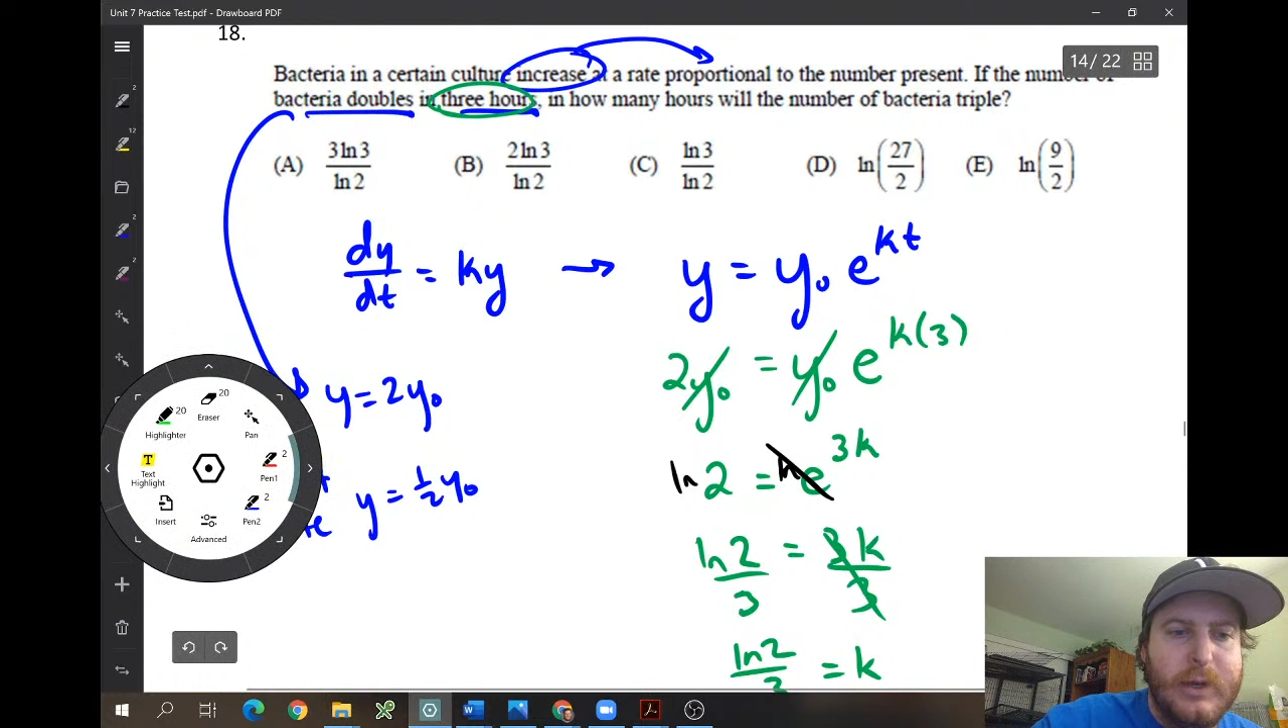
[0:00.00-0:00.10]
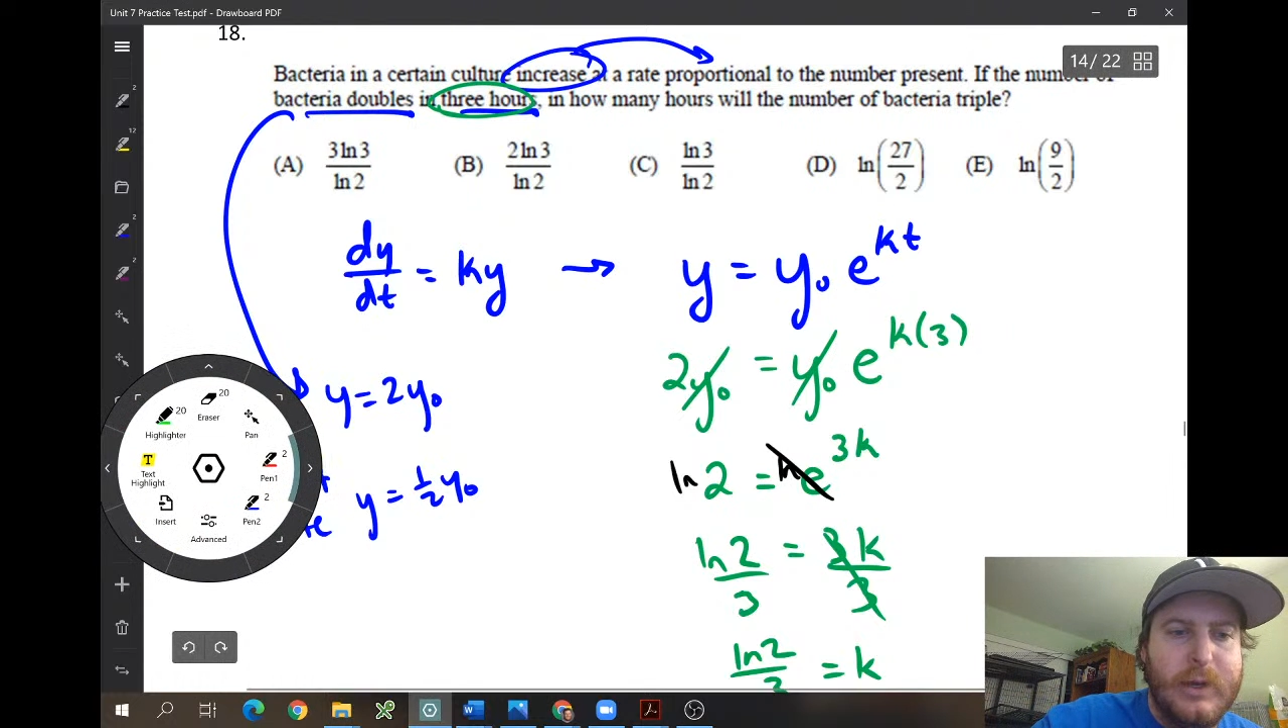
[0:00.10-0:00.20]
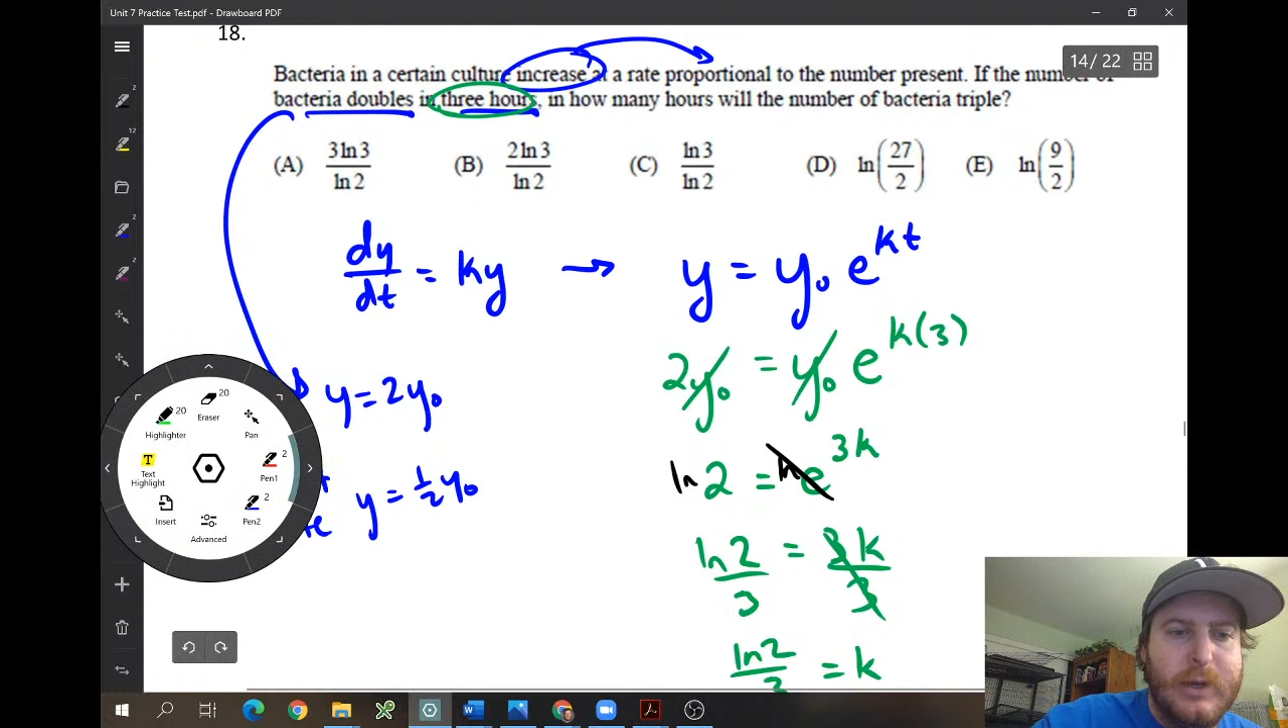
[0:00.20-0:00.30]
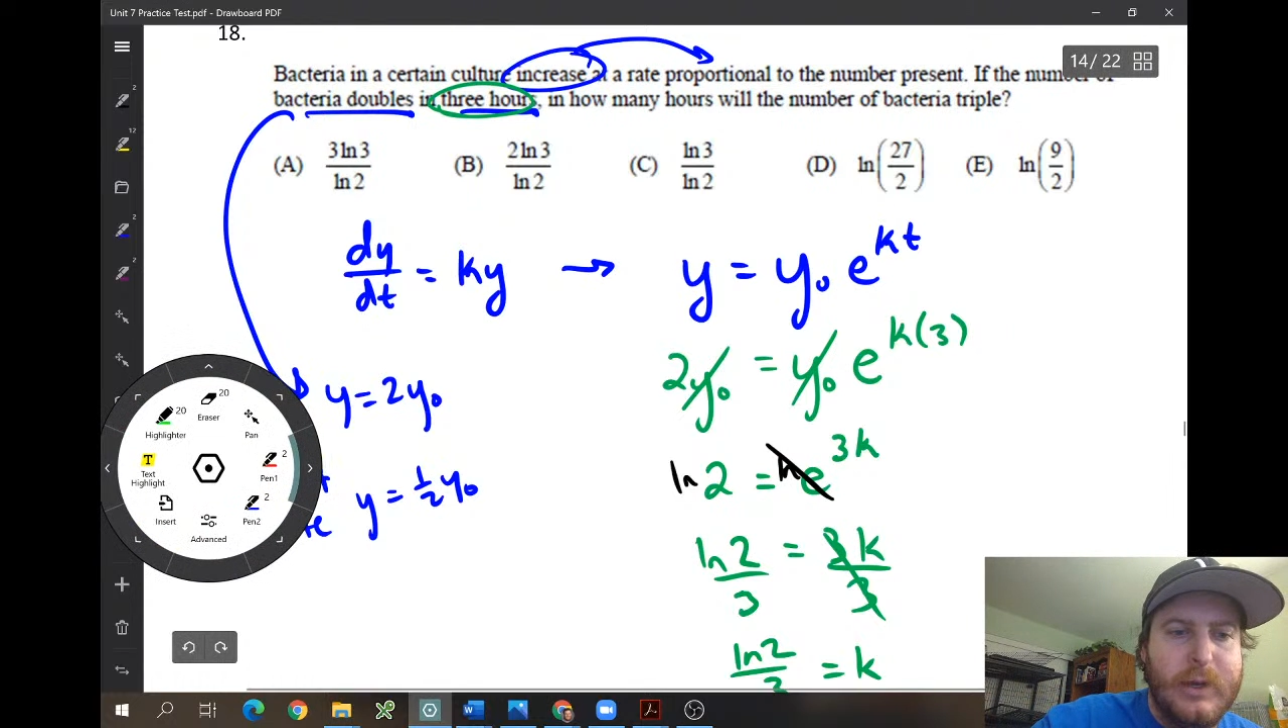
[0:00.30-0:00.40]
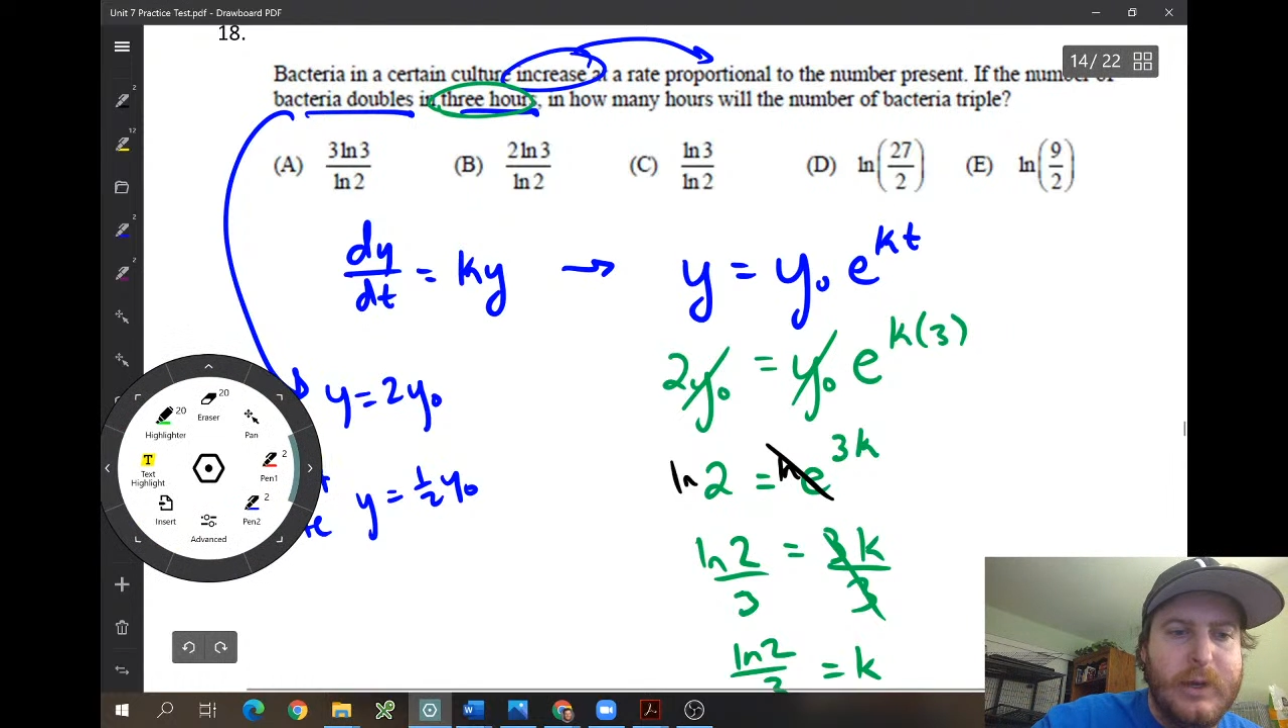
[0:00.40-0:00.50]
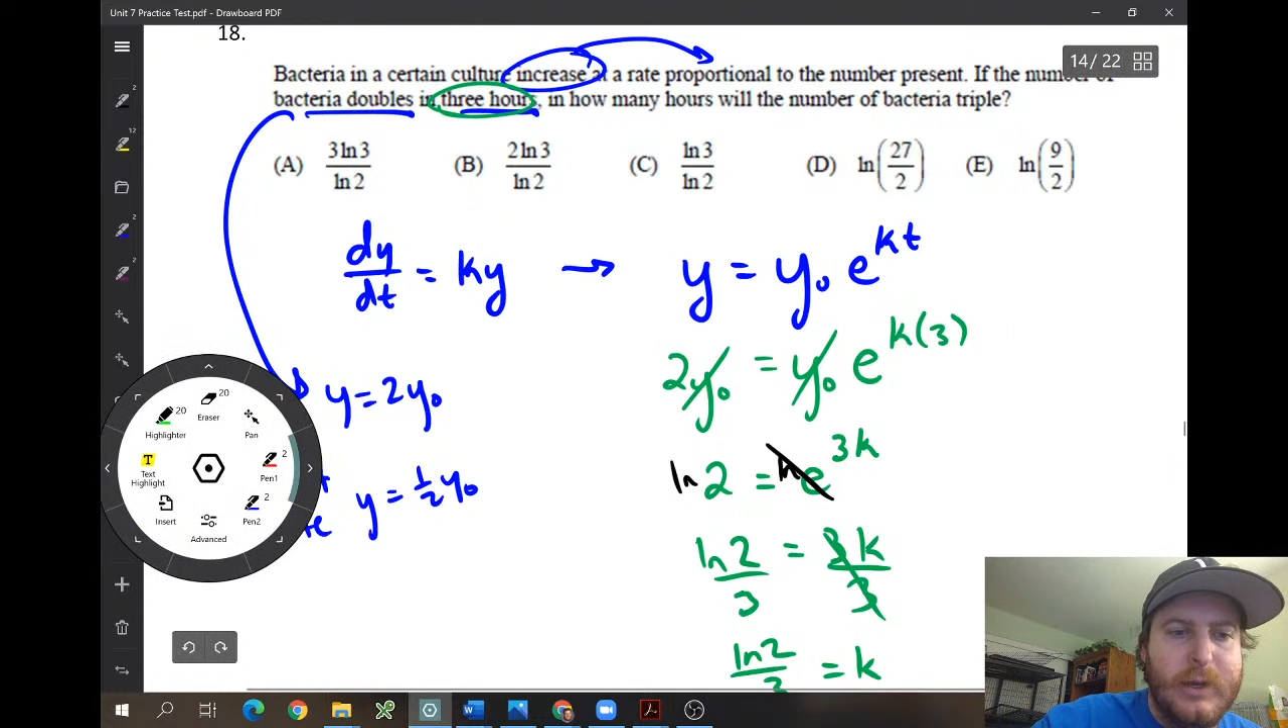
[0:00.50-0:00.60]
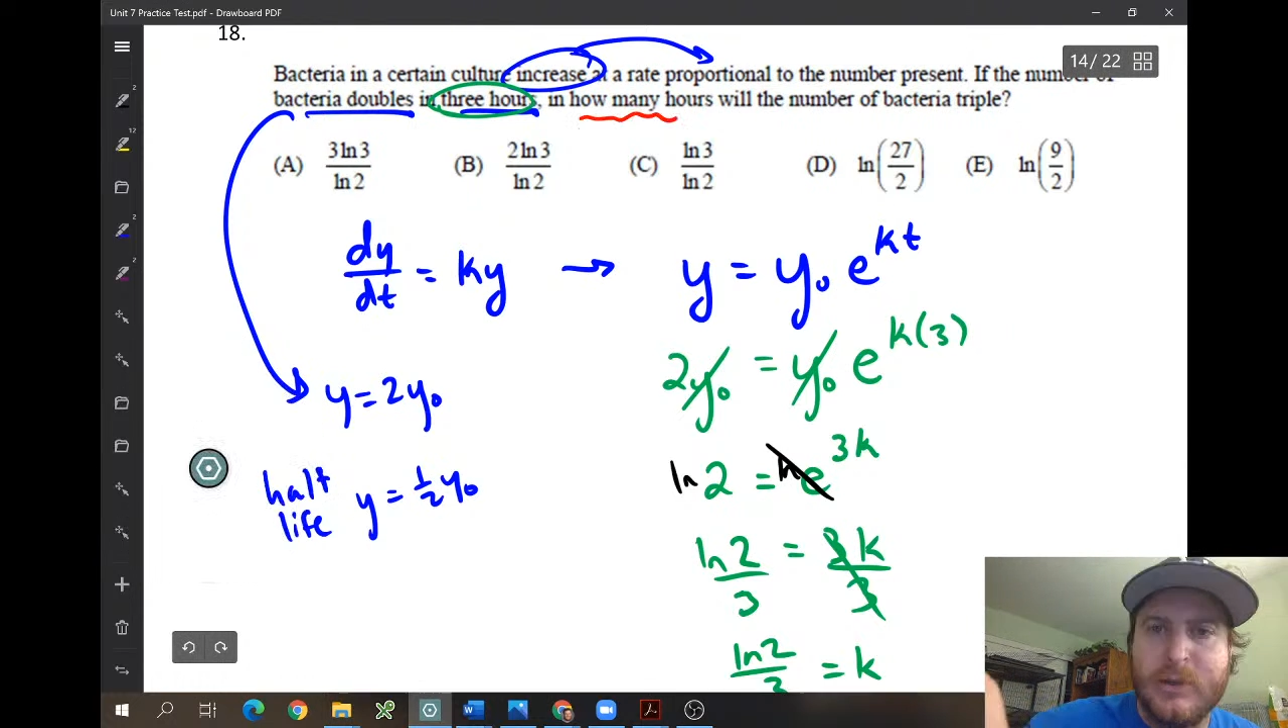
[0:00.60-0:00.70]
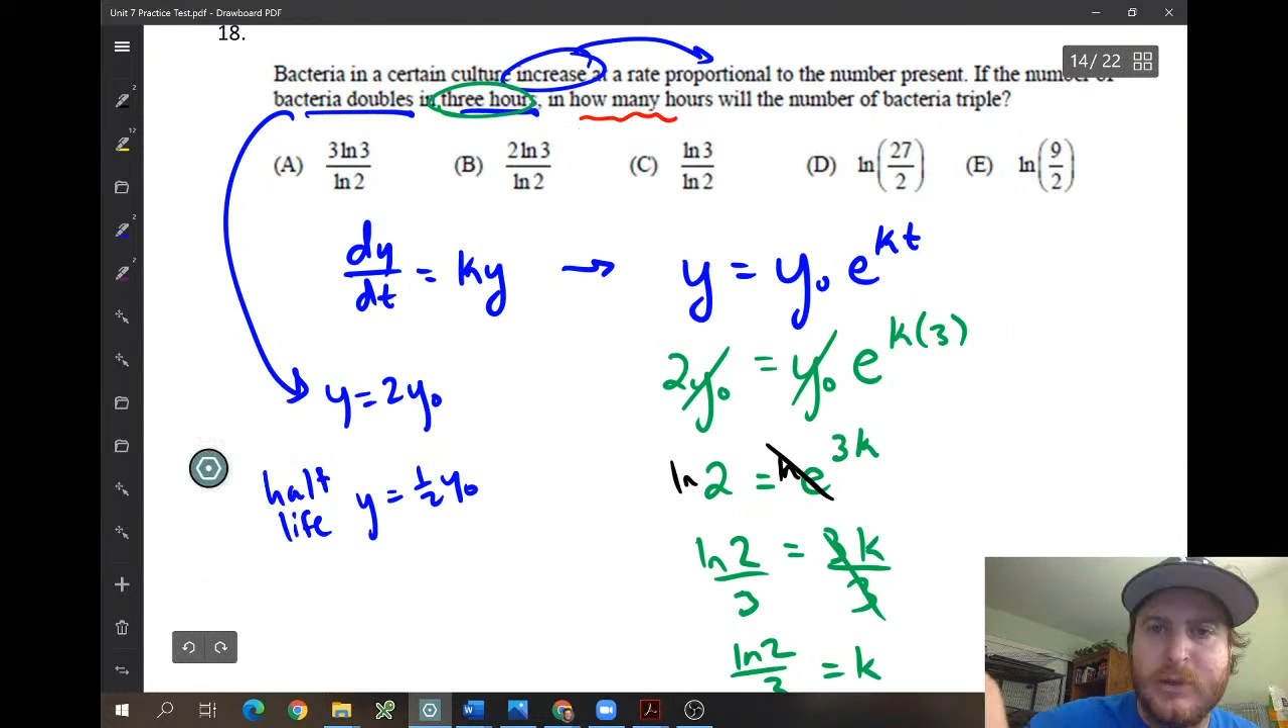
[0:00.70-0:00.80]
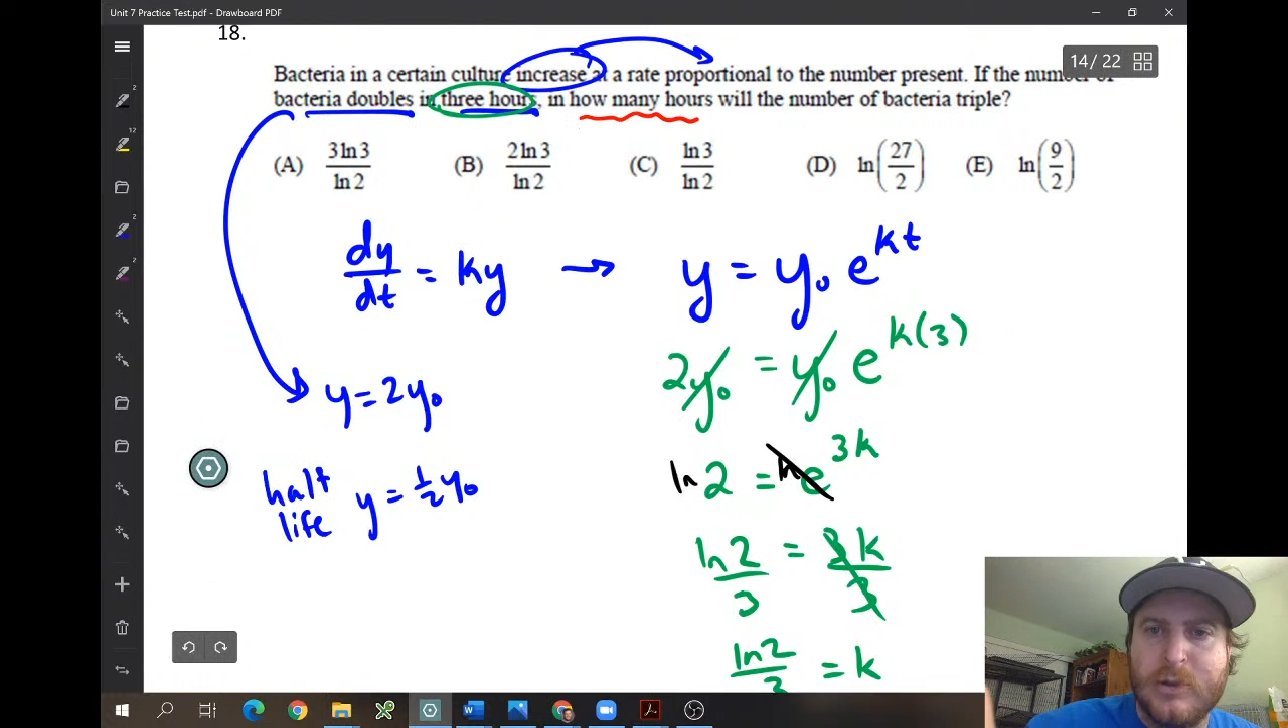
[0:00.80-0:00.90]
hours,